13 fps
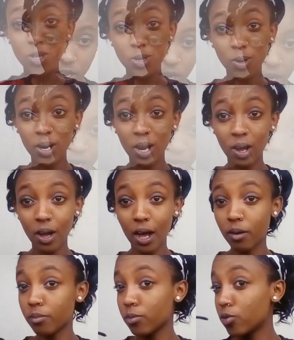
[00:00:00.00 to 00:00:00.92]
Yeah, now
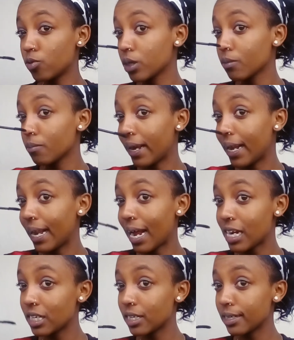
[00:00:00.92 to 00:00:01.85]
I'm doing my
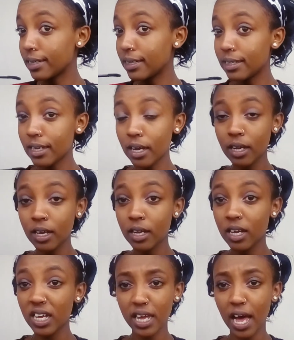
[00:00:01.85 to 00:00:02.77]
lashes.
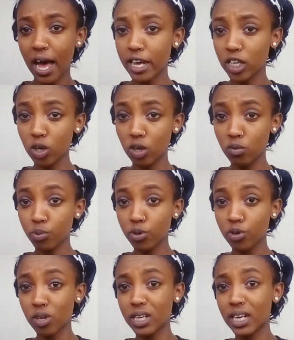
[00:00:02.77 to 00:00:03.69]
Yeah, I don't
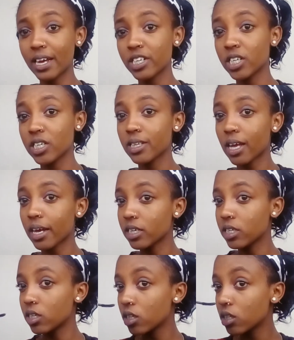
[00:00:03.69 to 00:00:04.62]
put on lashes,
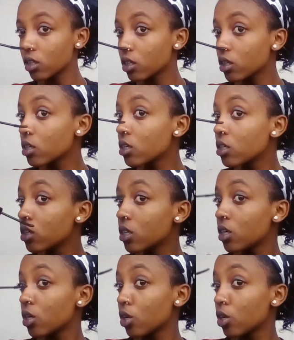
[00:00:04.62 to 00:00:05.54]
I just
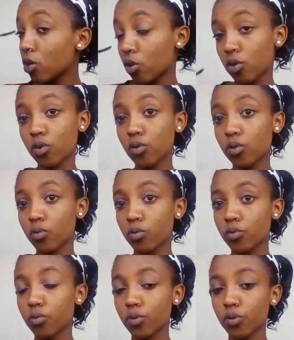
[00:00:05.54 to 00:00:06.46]
go